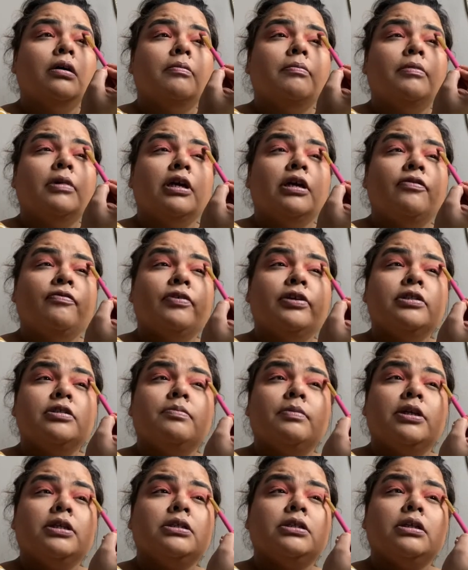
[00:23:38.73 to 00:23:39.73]
If it's
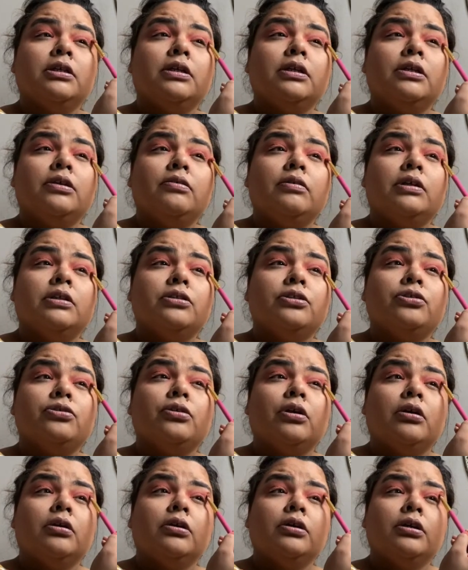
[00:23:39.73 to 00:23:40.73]
mentally, you get
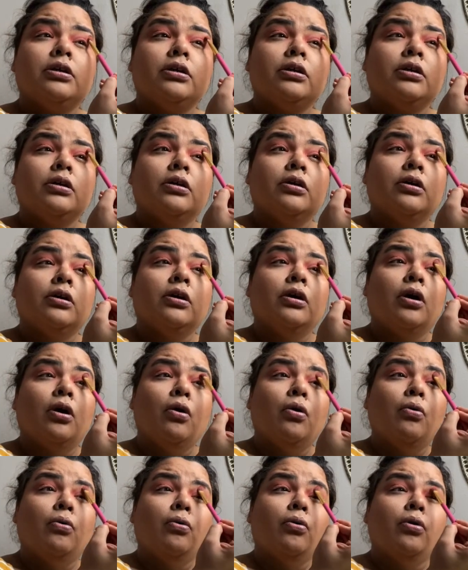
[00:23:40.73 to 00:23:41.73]
stronger,
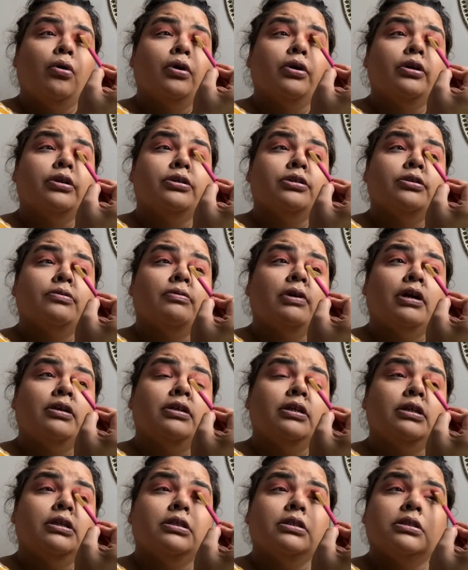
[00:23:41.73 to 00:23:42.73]
or your
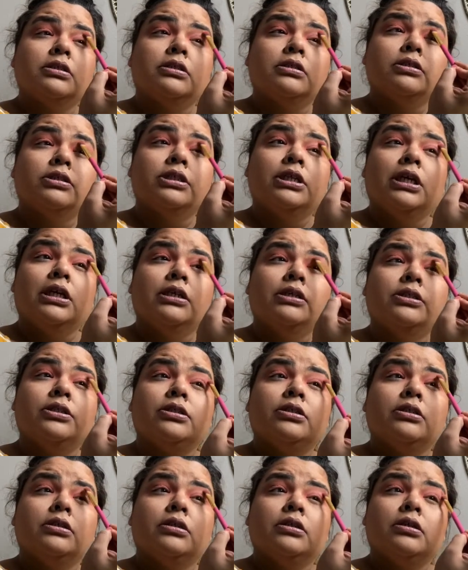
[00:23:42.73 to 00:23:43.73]
surroundings change.
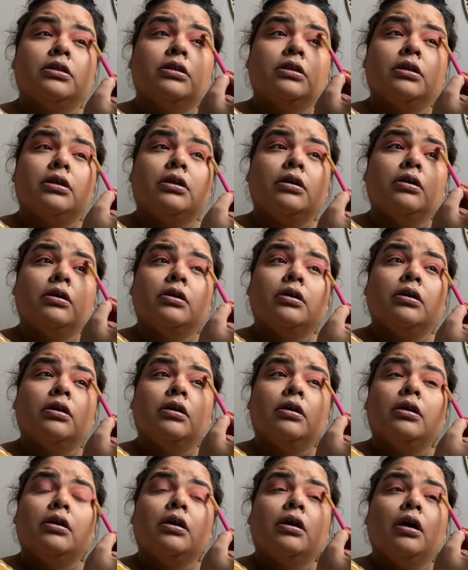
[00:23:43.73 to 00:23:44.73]

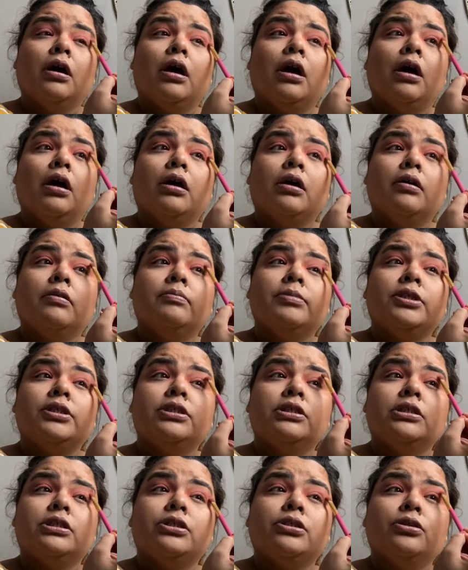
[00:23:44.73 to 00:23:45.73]
But
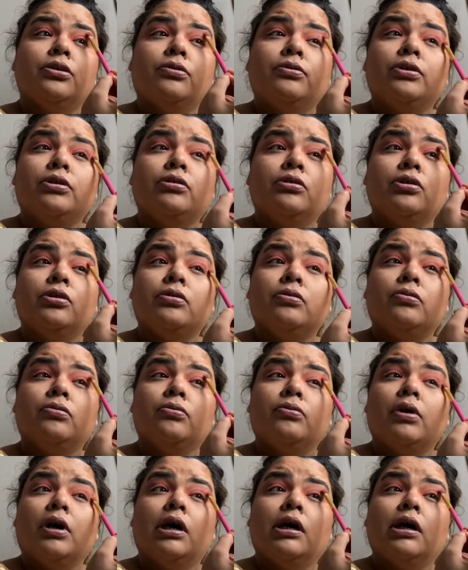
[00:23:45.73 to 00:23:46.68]
just know you